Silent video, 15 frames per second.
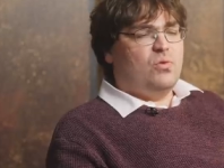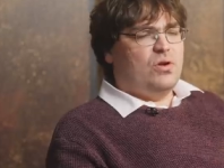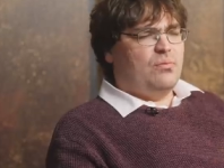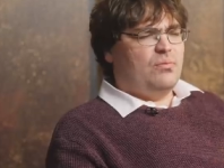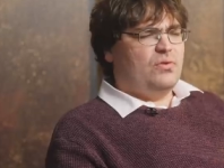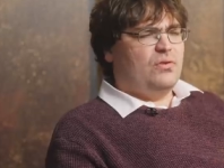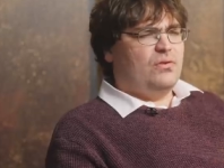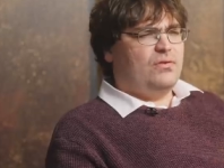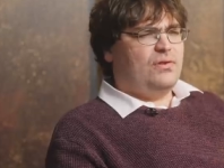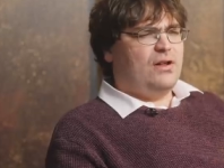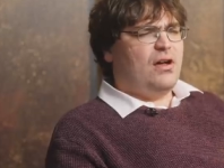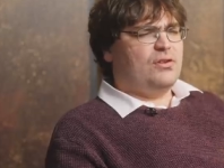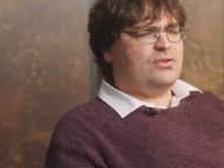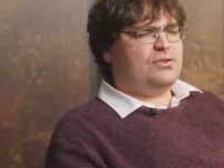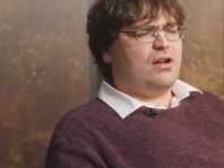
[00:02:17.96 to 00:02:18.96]
number of
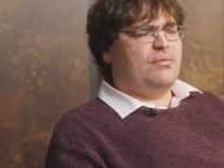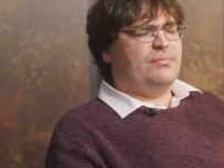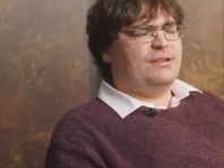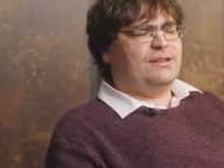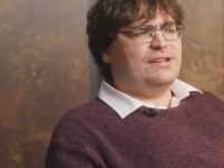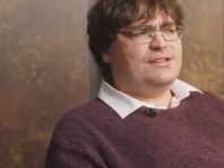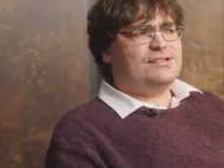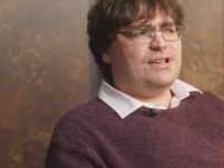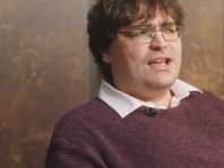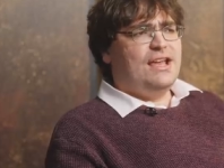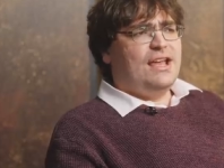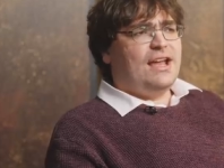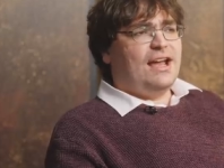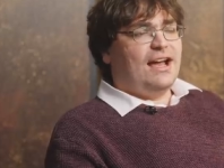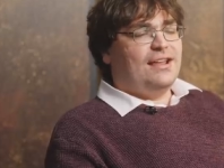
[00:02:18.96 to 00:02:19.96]
large companies.
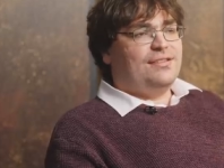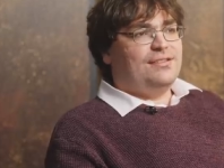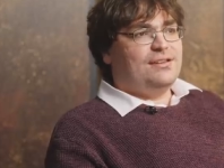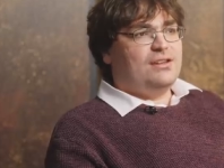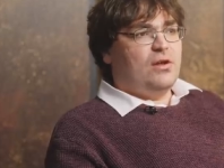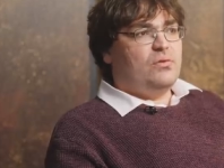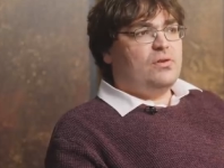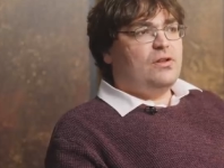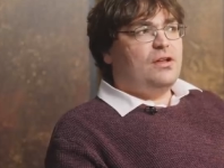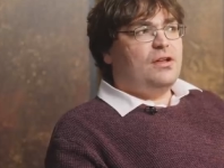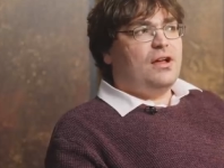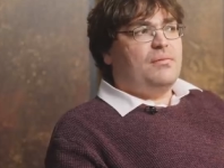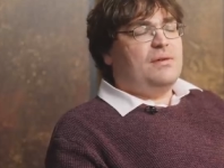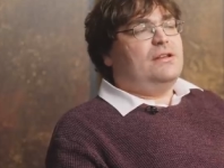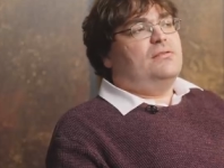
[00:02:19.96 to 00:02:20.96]
And, you know,
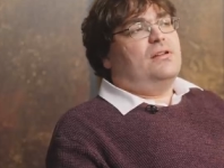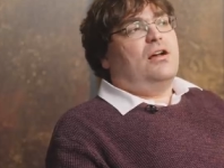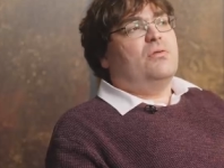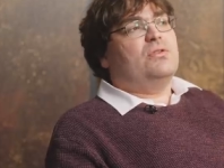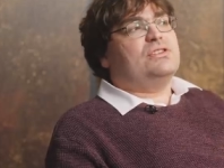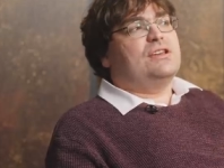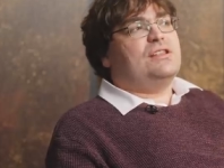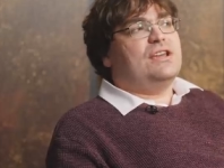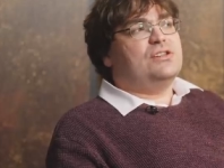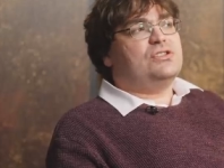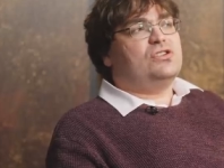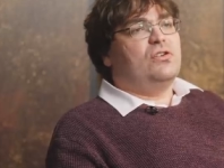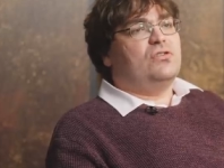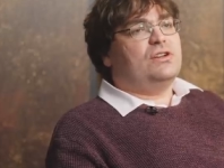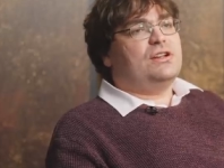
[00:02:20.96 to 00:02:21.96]
I mean, I would say that
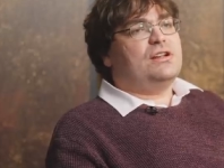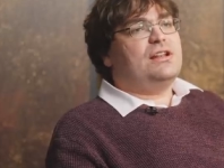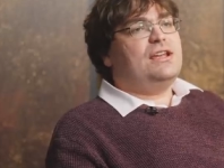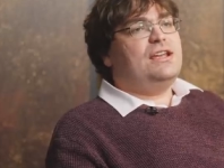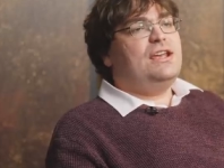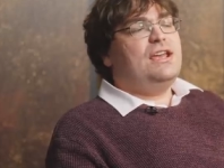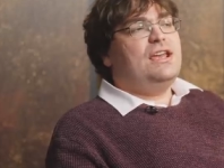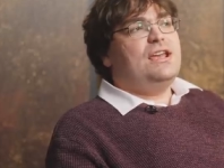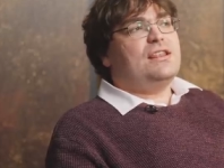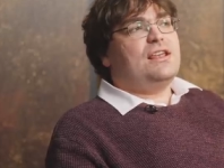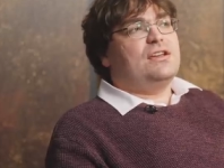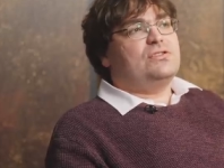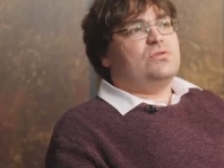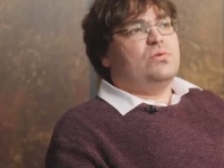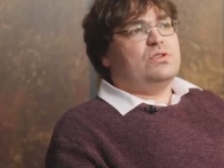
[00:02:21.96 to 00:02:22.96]
historically there
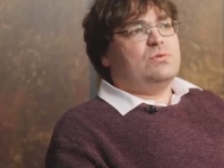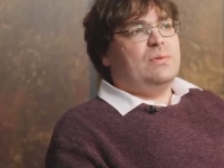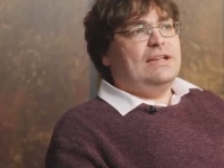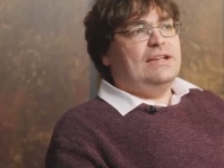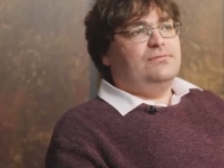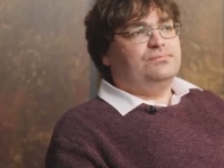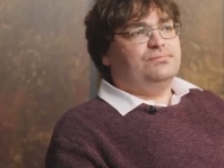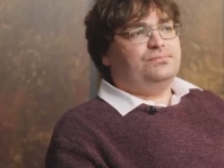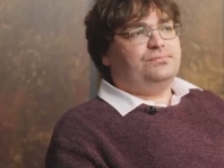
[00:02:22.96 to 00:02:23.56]
has always been